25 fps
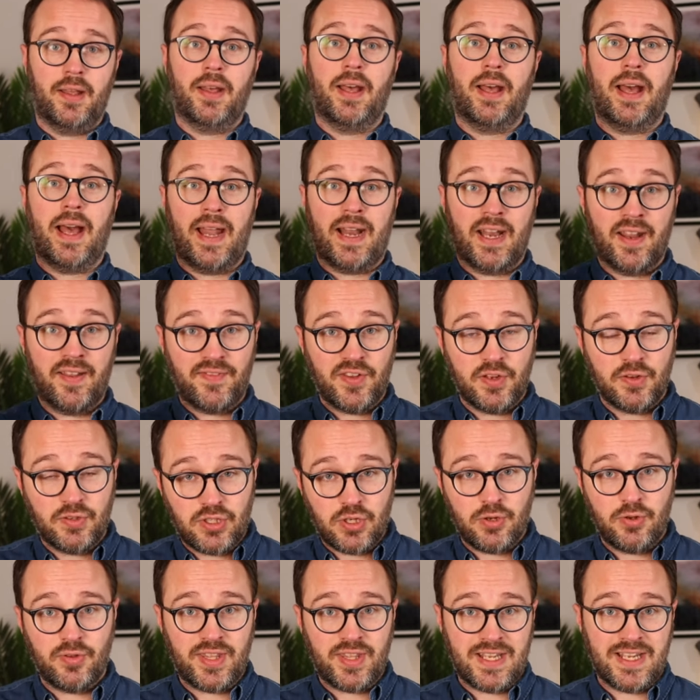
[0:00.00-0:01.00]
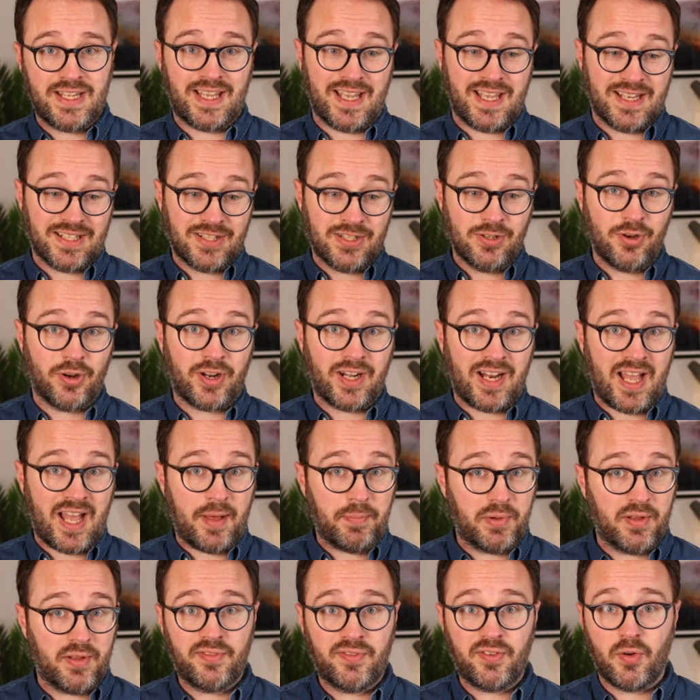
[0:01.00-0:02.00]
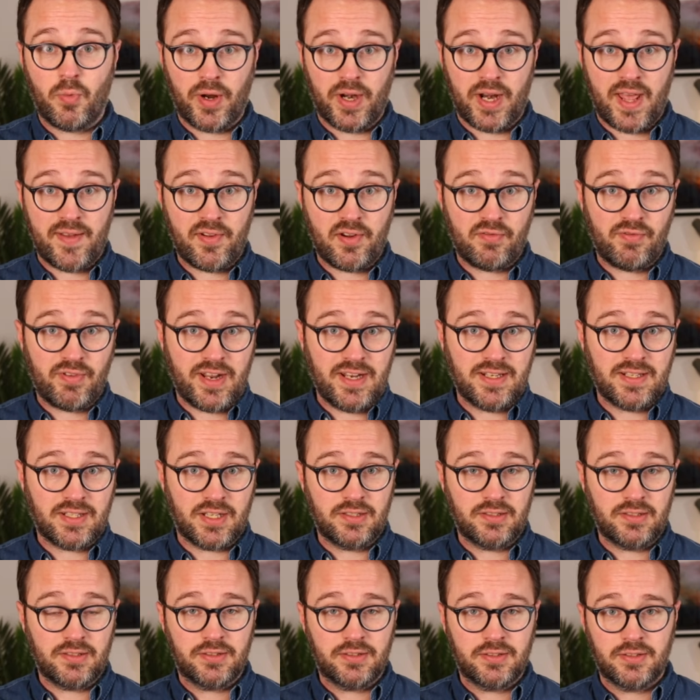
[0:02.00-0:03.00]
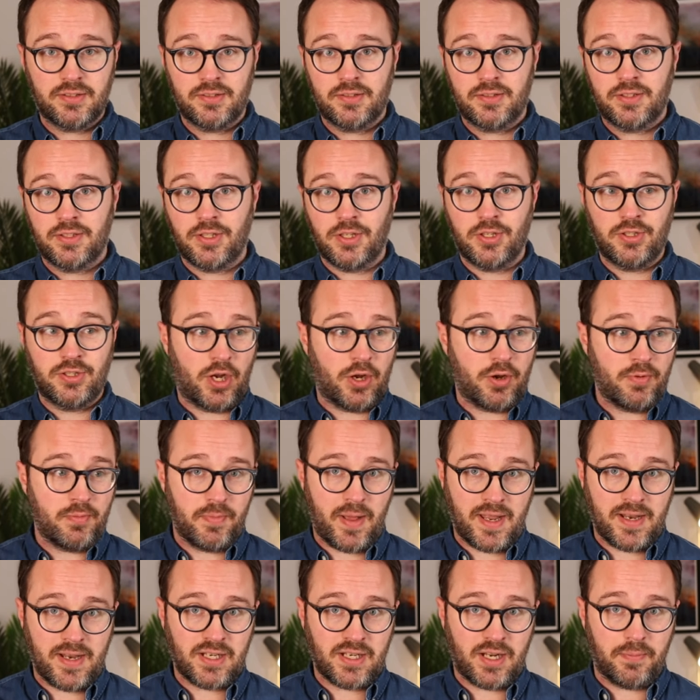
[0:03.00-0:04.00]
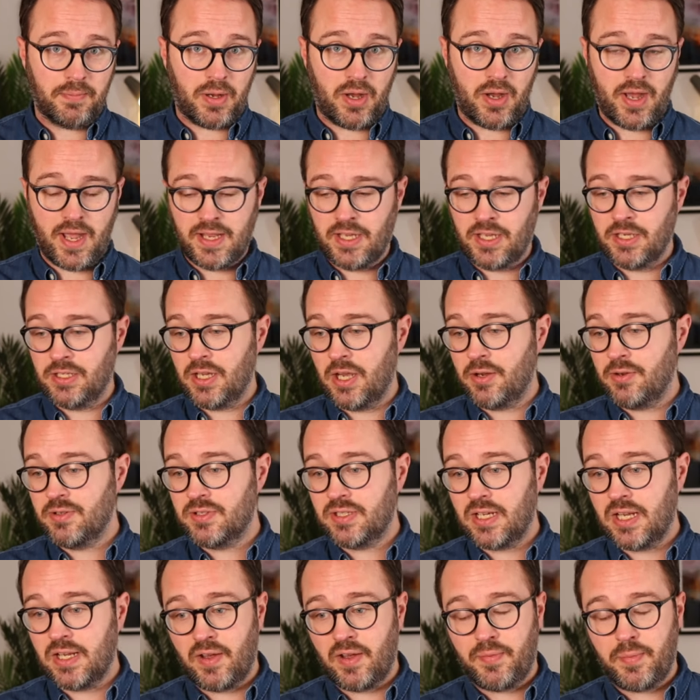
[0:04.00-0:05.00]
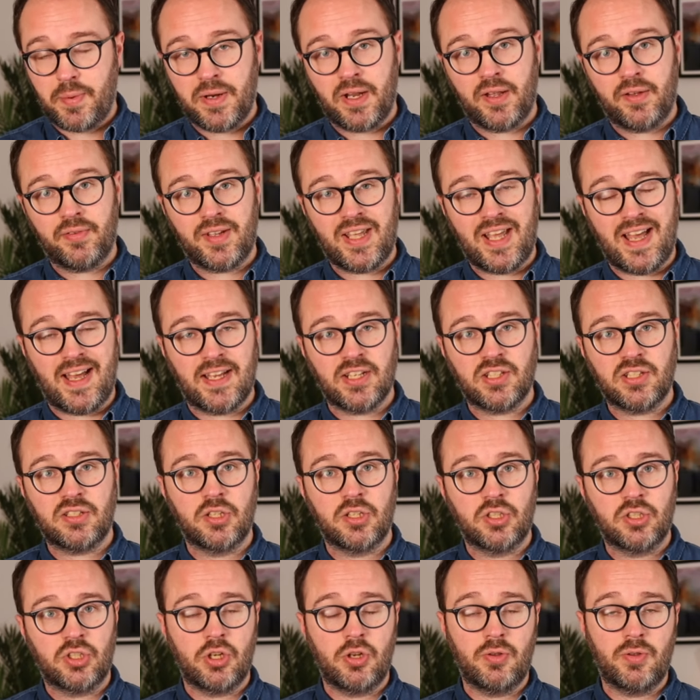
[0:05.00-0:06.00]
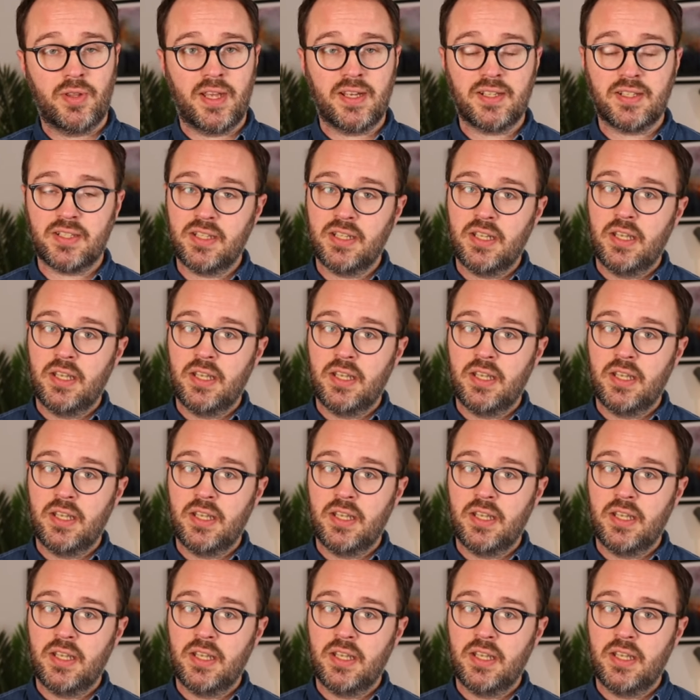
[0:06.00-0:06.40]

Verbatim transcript: And if you do think it's not going to happen for whatever reason, you don't end up buying, you don't save up enough cash to do this,